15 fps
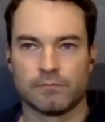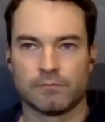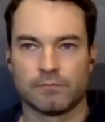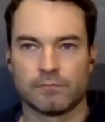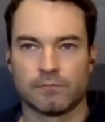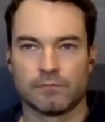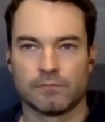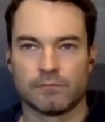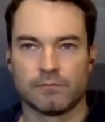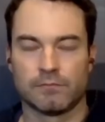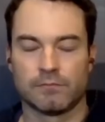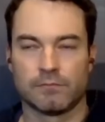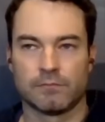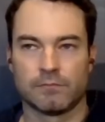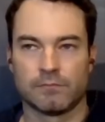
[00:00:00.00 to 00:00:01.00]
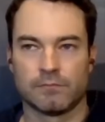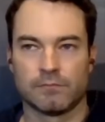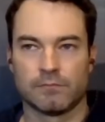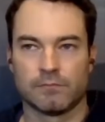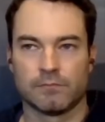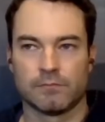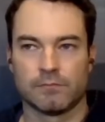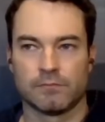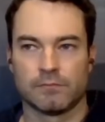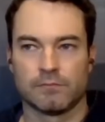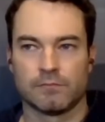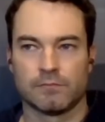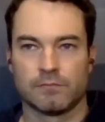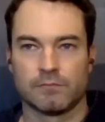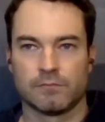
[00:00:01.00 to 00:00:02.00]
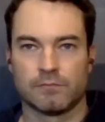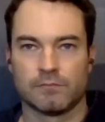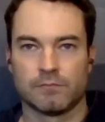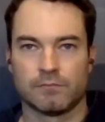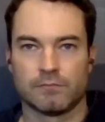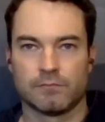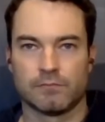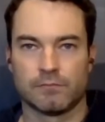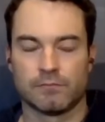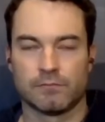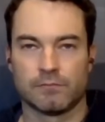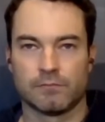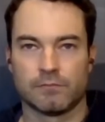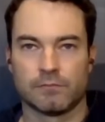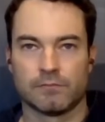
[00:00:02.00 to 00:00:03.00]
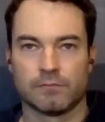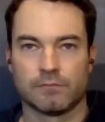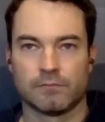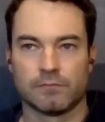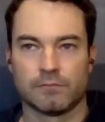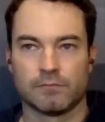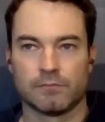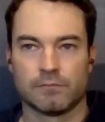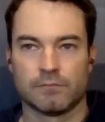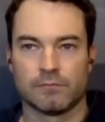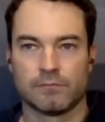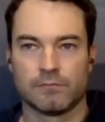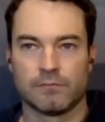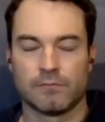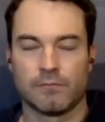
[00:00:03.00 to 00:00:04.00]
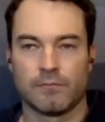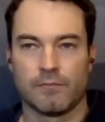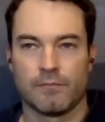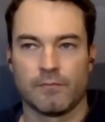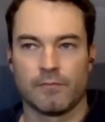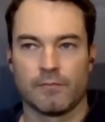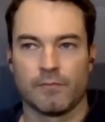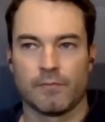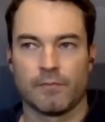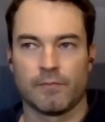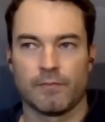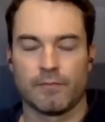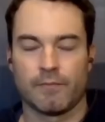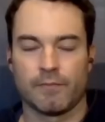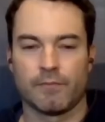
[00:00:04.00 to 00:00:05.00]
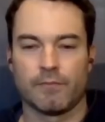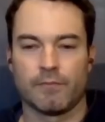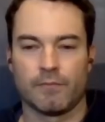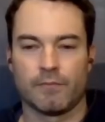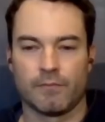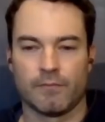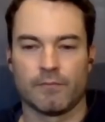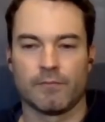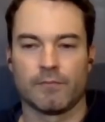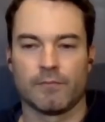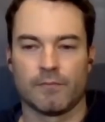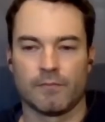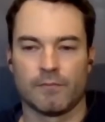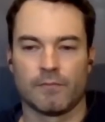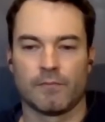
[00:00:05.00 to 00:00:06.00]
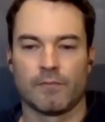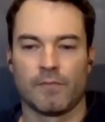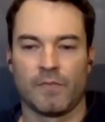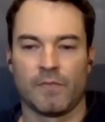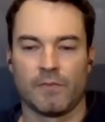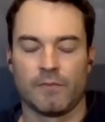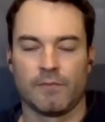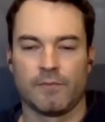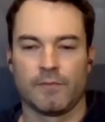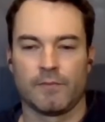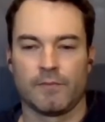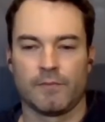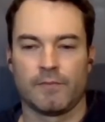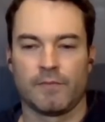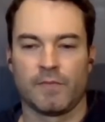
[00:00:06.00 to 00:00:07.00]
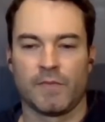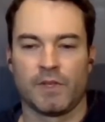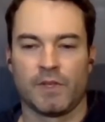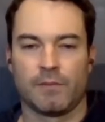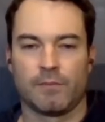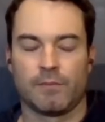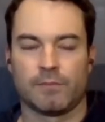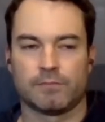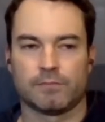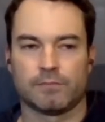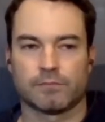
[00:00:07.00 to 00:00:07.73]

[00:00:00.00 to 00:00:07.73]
[no speech]